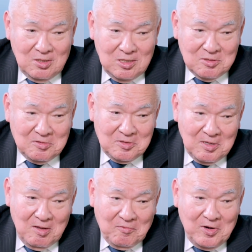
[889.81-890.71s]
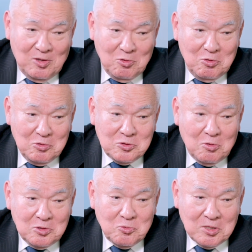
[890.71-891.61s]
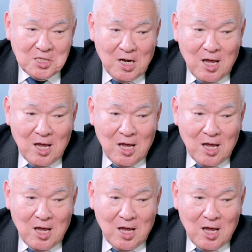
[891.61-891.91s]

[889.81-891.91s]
is free to use those Western